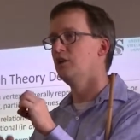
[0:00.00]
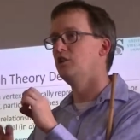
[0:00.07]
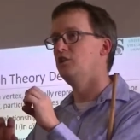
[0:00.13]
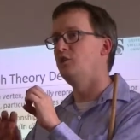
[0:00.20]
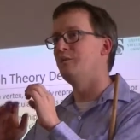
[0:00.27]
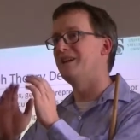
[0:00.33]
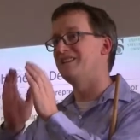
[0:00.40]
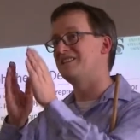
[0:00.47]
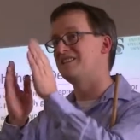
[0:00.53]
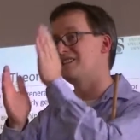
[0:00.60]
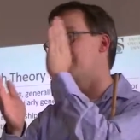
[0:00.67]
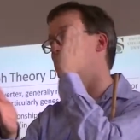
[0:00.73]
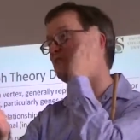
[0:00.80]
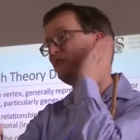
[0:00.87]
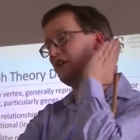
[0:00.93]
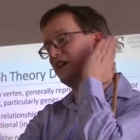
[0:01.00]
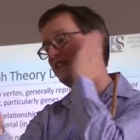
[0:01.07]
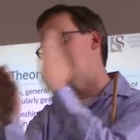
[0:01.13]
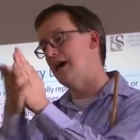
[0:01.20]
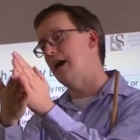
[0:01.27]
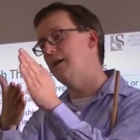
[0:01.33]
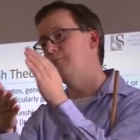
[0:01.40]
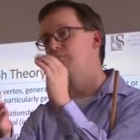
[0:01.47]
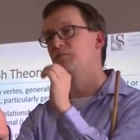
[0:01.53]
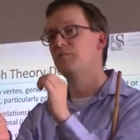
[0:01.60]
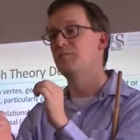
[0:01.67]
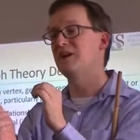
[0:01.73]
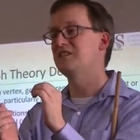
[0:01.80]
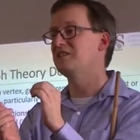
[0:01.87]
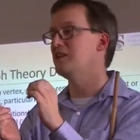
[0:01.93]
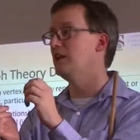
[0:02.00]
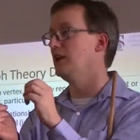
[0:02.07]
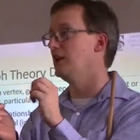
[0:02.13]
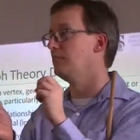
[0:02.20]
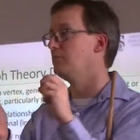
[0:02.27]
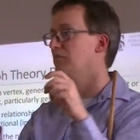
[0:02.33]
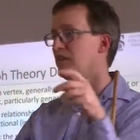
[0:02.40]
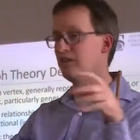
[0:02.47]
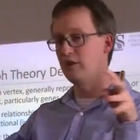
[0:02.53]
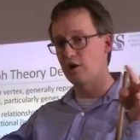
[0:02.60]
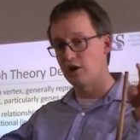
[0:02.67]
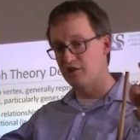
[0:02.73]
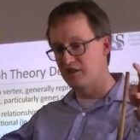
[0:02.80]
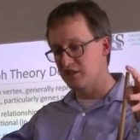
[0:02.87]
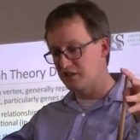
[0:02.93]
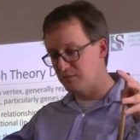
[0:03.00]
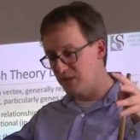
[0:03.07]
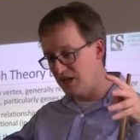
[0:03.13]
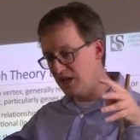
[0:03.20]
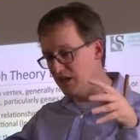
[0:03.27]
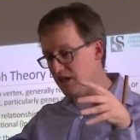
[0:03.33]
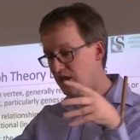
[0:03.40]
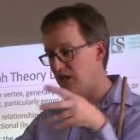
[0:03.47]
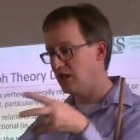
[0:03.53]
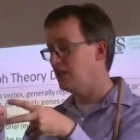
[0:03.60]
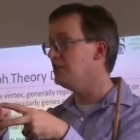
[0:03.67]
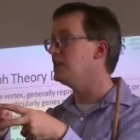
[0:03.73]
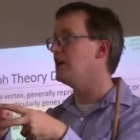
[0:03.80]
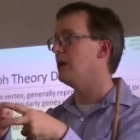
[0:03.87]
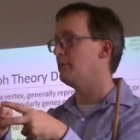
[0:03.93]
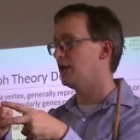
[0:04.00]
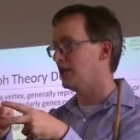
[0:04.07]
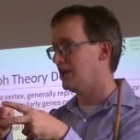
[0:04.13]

You might subdivide that by saying there are this many incoming